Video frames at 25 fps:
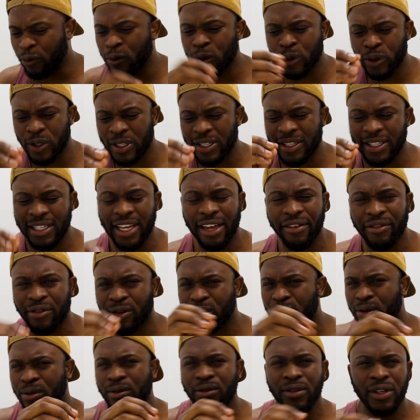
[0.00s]
for
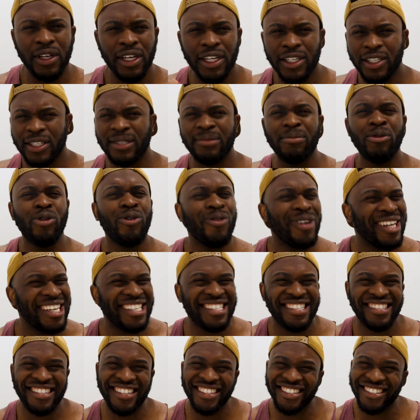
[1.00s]
several small
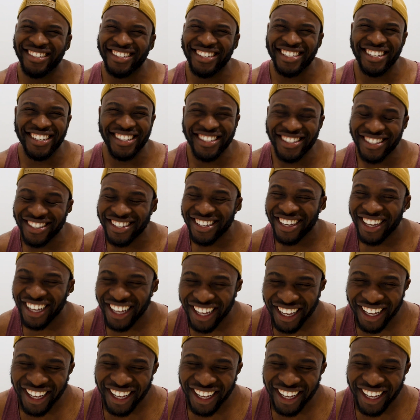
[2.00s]
instances,